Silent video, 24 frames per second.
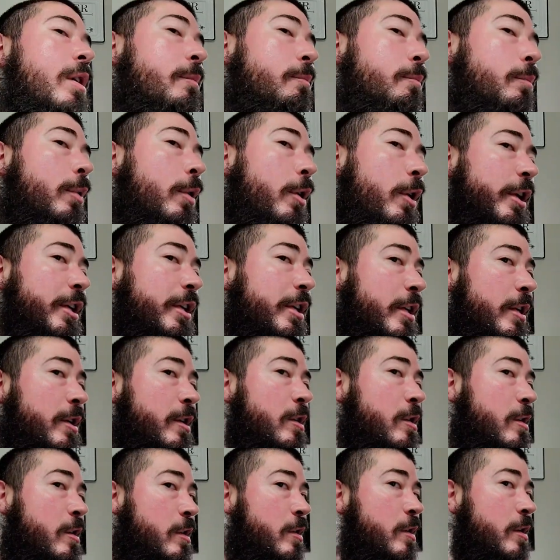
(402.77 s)
pretty
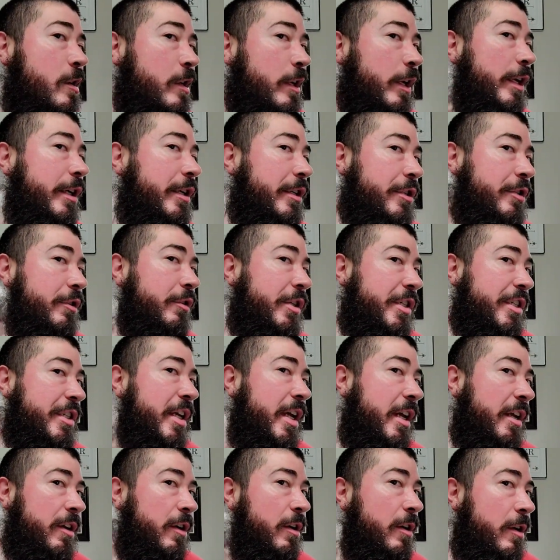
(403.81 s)
industry
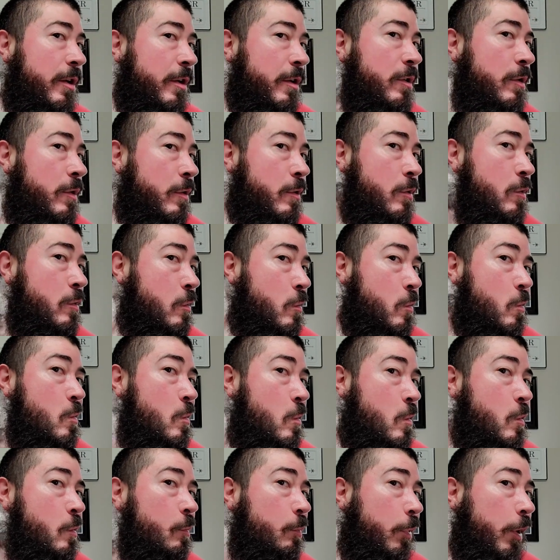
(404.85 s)
standard
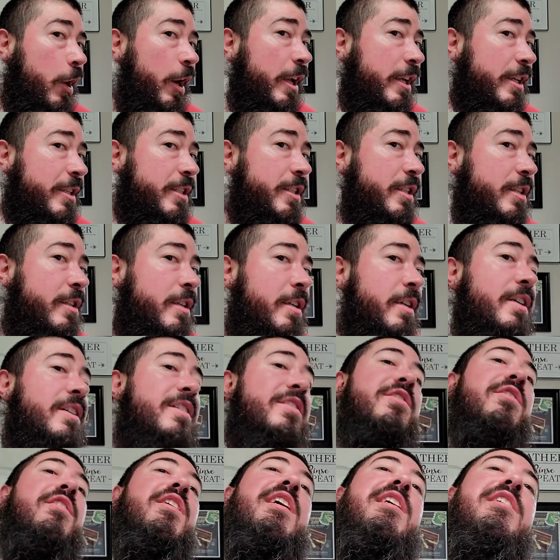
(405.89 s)
price,
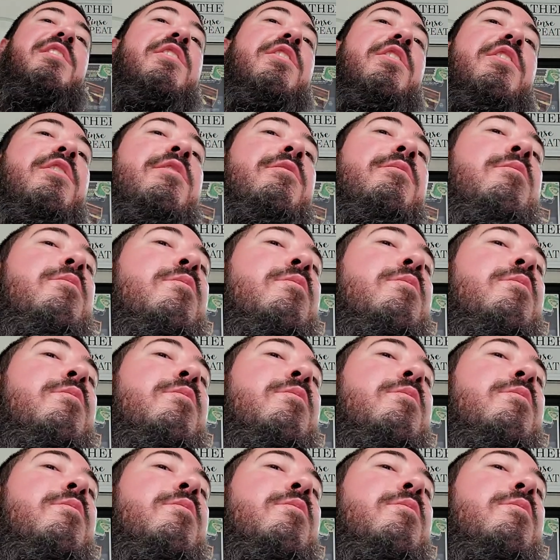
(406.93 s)
so that's good.